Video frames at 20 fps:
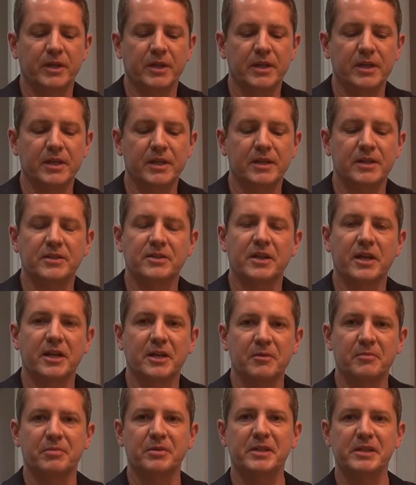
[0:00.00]
is a
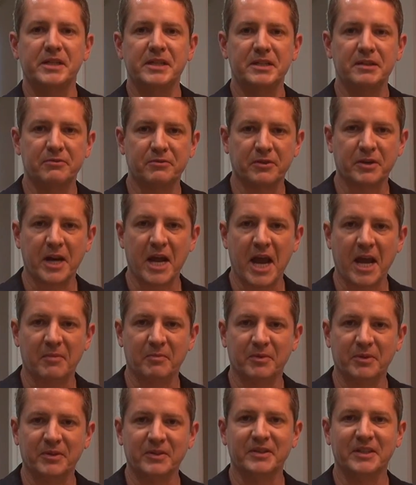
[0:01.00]
completely different
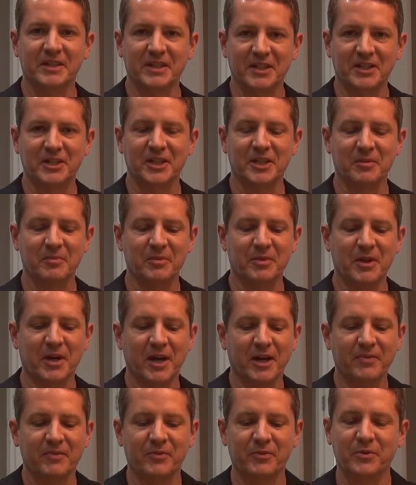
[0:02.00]
animal than the Chenin
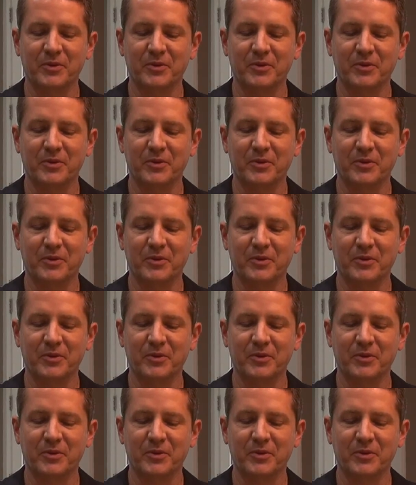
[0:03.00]
Blanc,